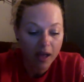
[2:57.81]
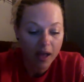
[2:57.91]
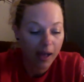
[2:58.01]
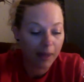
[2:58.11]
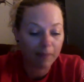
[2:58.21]

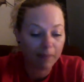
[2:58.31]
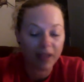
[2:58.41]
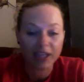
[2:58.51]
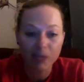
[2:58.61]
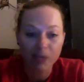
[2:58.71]

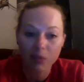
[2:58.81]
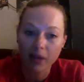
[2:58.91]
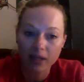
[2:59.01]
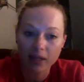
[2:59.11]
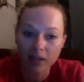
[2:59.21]
And keep in
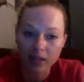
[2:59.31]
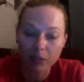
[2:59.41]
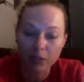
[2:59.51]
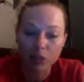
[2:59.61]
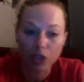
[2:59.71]
mind
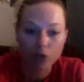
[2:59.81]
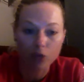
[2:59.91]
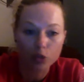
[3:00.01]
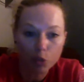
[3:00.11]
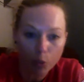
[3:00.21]
anything below
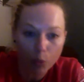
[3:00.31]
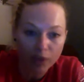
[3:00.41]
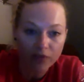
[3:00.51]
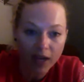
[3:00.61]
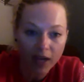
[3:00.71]

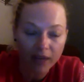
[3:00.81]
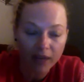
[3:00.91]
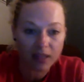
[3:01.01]
2.5 is